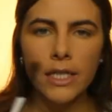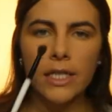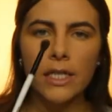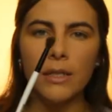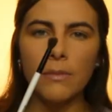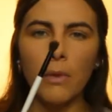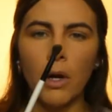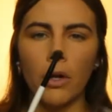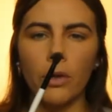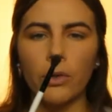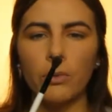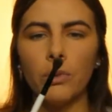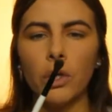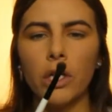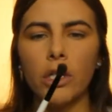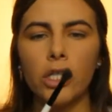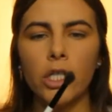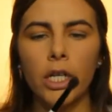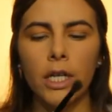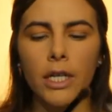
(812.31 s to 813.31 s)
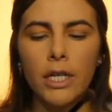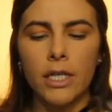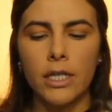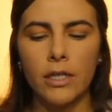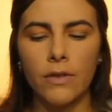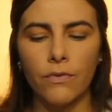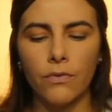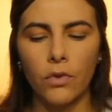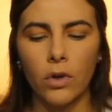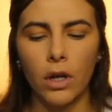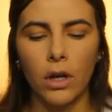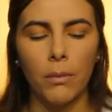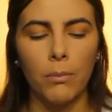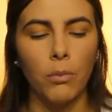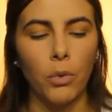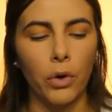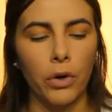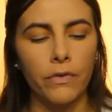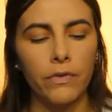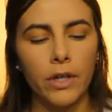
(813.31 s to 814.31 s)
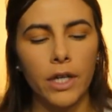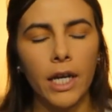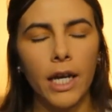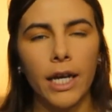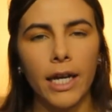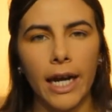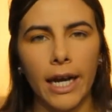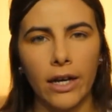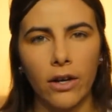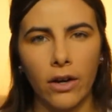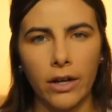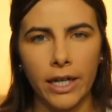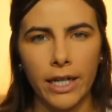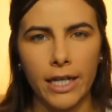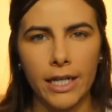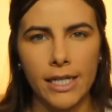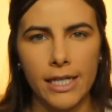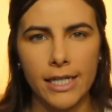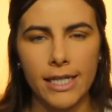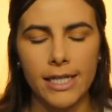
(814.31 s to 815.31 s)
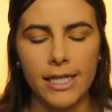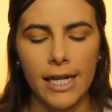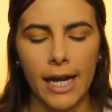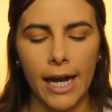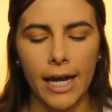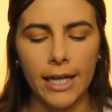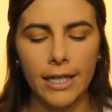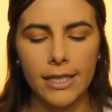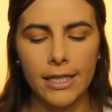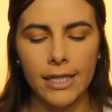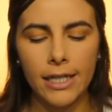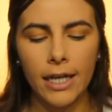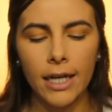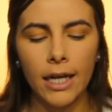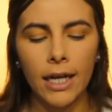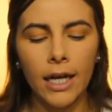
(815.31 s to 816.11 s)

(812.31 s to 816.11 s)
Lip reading: Smaller brush is from Morphe and I got it in a set.